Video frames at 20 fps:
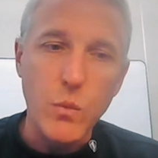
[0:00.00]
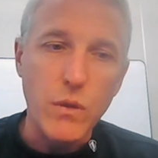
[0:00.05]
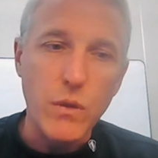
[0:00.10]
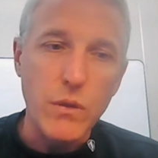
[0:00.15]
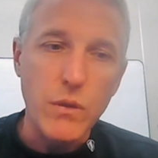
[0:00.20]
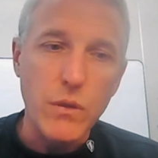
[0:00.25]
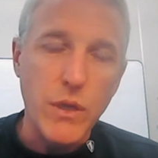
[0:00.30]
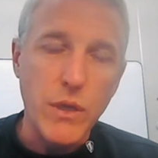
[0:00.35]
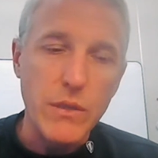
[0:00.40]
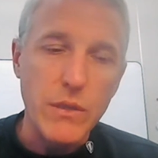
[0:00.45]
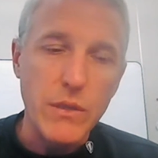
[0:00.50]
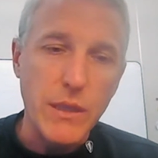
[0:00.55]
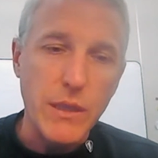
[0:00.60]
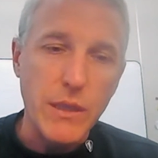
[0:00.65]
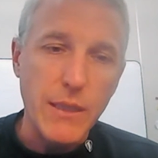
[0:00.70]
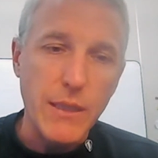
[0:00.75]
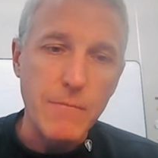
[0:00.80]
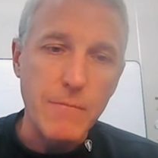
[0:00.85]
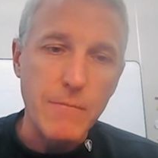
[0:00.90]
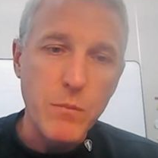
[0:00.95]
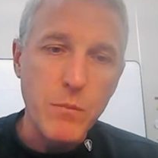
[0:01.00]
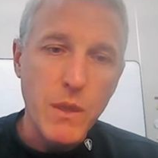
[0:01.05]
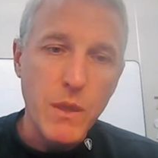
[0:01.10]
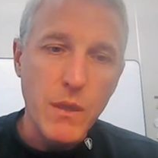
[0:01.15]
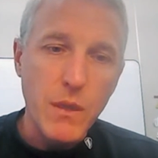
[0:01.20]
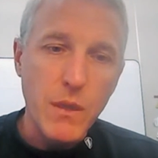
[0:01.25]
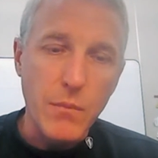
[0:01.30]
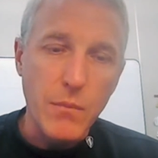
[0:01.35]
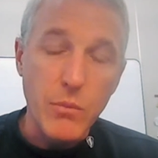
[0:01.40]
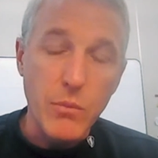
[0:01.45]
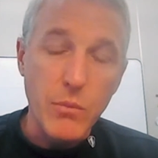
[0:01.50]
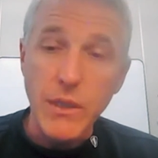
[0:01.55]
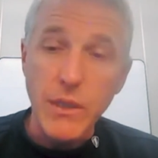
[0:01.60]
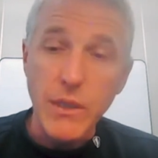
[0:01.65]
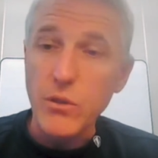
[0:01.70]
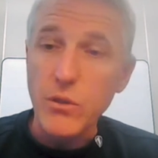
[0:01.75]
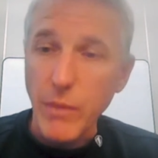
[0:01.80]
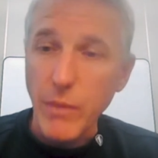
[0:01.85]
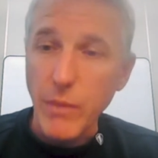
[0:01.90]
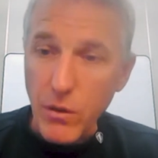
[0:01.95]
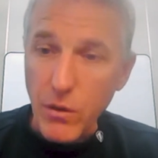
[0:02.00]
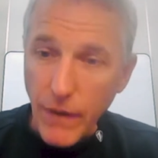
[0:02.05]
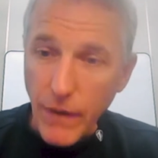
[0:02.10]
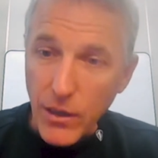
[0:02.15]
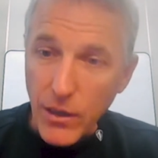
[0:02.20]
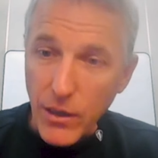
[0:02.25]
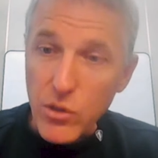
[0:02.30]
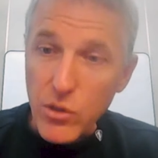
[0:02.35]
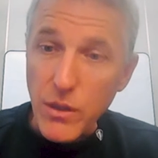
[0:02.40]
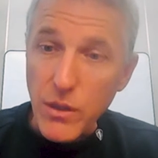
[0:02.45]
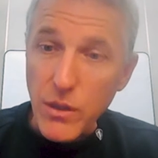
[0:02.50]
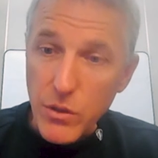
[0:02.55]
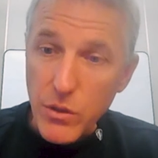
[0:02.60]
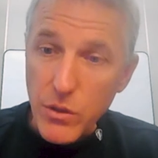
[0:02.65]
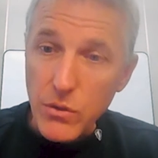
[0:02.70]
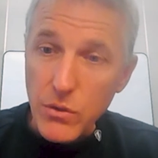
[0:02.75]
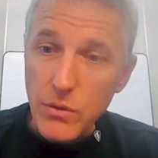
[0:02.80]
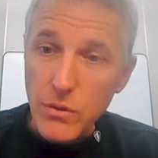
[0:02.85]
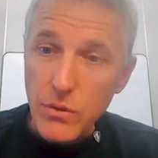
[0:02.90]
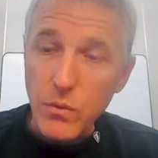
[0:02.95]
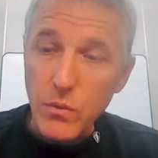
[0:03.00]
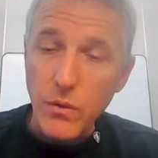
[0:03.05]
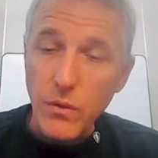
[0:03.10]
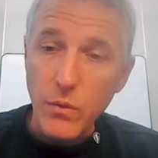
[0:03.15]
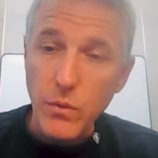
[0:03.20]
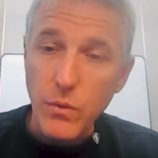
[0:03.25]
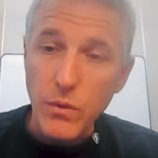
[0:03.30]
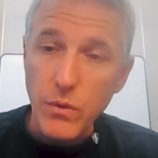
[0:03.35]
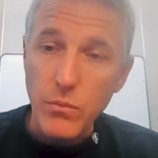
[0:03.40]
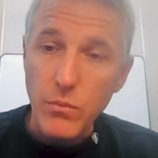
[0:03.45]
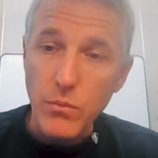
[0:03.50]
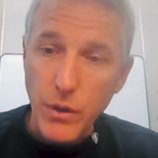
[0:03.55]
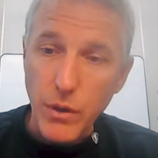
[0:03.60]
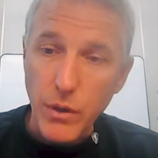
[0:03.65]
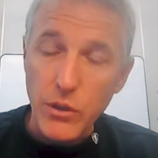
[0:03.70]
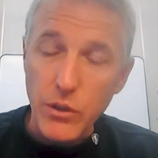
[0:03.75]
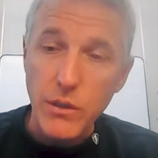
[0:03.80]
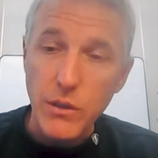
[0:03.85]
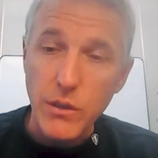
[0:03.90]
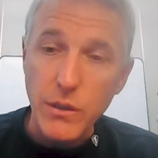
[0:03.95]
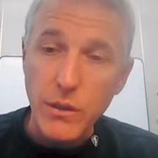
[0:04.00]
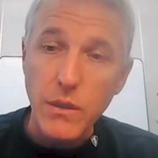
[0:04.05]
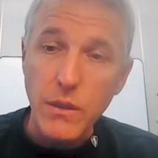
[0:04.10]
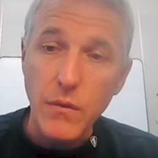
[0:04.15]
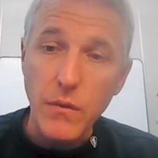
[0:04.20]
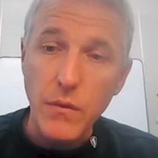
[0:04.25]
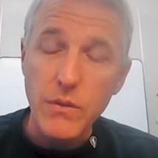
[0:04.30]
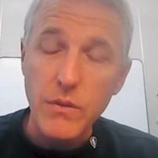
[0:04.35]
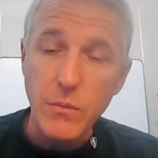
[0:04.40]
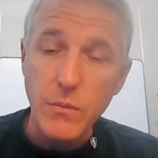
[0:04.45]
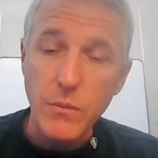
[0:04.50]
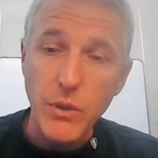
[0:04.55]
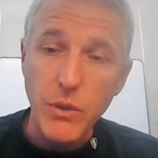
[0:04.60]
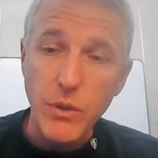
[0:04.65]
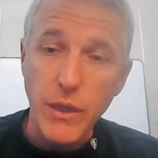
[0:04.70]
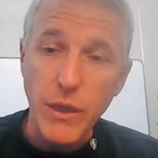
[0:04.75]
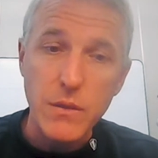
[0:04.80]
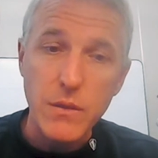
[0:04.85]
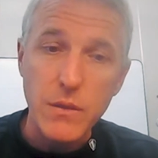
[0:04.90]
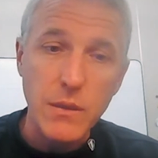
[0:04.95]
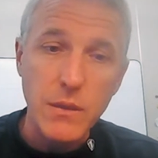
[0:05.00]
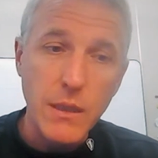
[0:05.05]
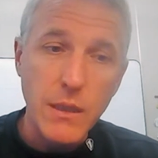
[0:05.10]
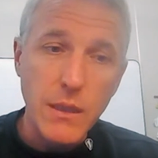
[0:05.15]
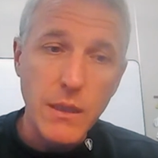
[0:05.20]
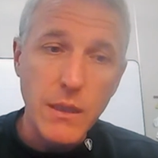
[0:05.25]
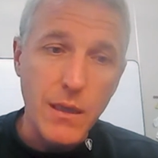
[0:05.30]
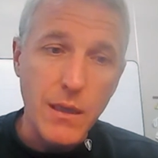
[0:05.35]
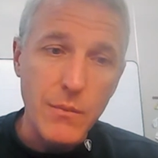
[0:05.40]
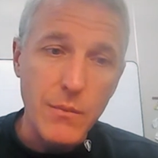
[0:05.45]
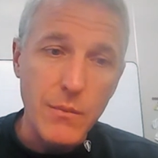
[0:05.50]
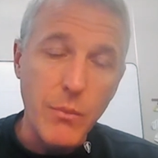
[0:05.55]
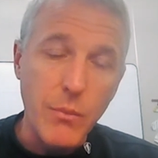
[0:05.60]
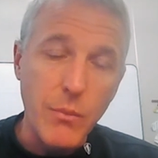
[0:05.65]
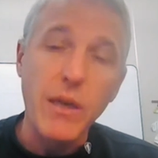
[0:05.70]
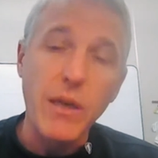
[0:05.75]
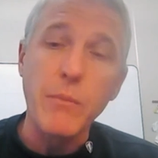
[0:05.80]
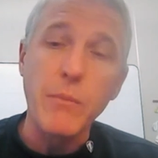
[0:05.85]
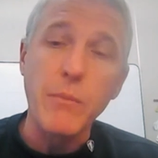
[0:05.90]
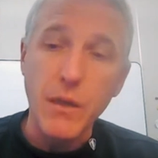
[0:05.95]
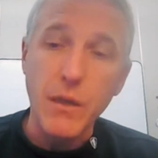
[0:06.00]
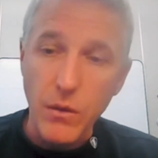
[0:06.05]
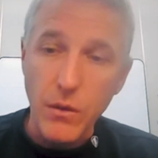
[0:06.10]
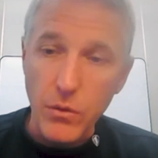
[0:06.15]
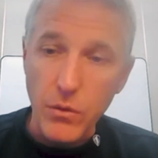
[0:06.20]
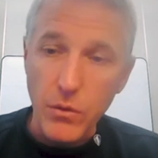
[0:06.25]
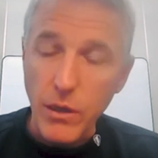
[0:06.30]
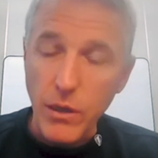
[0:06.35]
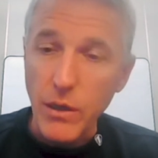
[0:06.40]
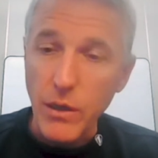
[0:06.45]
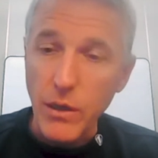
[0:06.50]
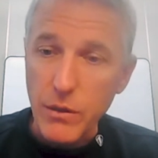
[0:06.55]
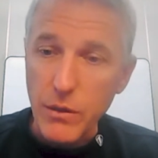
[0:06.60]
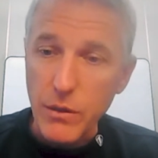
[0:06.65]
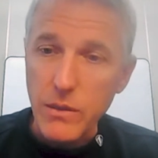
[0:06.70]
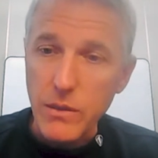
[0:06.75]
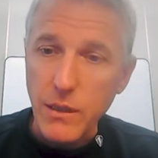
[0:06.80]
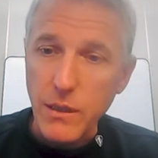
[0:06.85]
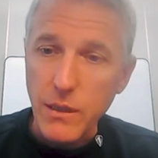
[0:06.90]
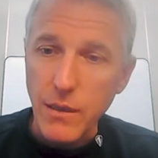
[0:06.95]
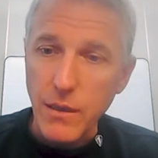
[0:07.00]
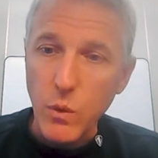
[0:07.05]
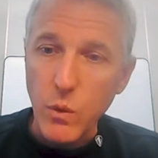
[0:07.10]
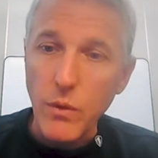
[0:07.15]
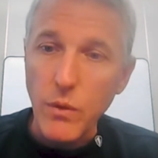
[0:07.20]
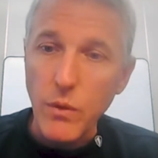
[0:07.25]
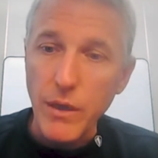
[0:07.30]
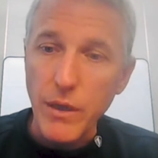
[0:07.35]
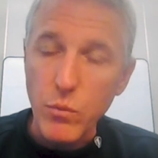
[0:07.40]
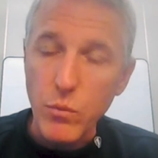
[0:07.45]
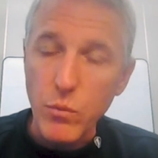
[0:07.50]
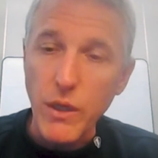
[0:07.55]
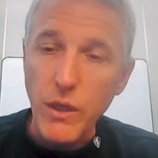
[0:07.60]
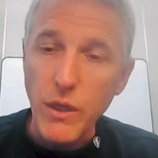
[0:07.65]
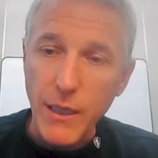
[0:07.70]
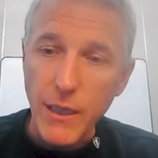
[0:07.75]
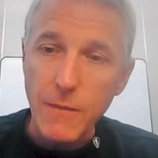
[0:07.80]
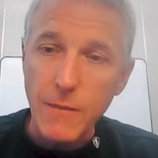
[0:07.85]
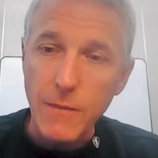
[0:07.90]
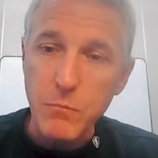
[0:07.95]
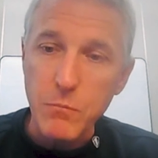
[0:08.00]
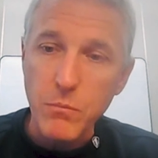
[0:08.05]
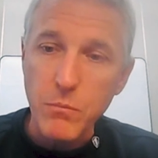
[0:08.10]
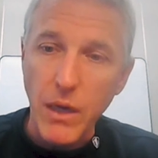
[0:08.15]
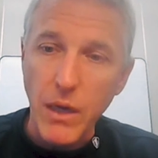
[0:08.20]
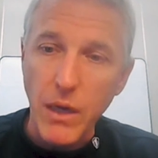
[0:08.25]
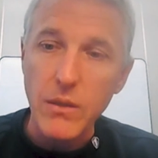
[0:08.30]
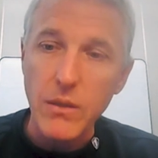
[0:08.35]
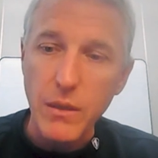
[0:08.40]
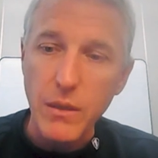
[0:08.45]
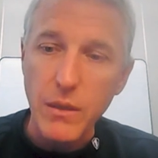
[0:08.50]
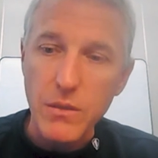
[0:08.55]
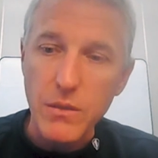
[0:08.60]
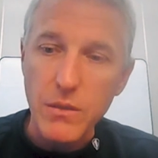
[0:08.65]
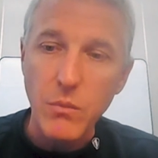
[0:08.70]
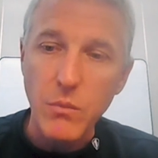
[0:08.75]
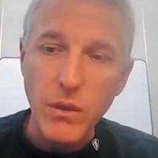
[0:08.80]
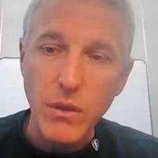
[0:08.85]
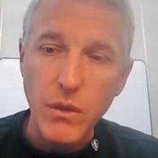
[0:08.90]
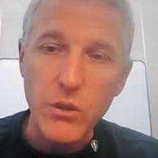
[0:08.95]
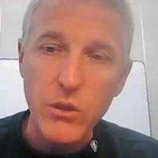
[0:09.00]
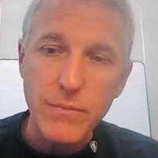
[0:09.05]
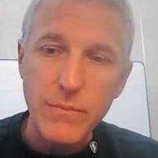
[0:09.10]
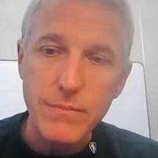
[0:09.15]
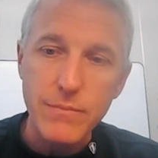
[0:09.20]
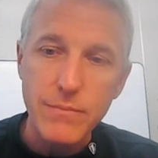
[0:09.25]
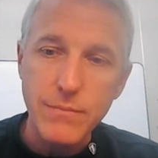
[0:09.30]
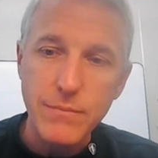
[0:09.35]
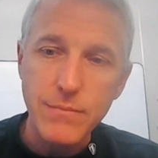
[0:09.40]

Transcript: We're addressing potential manufacturing issues with the production of these implants, and many, many other areas where we can bring in modeling and simulation.